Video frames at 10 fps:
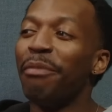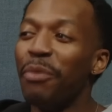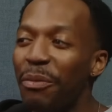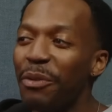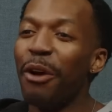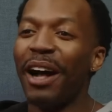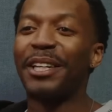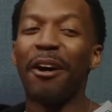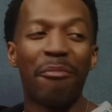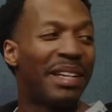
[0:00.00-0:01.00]
when y'all
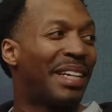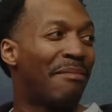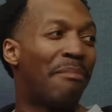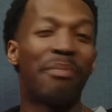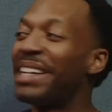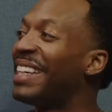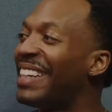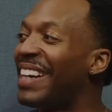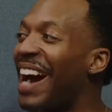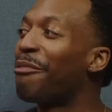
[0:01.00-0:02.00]
told me to come up in
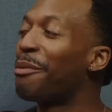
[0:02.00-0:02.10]
here,